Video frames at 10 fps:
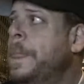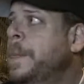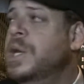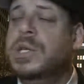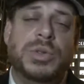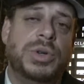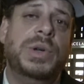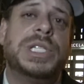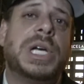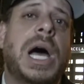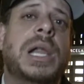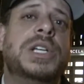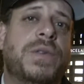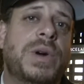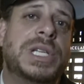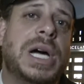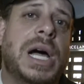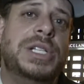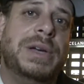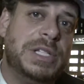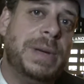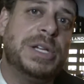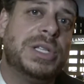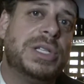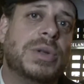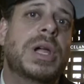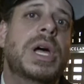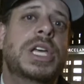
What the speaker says: Did you do 2 years of college, 4 years of college? You have a specialty school?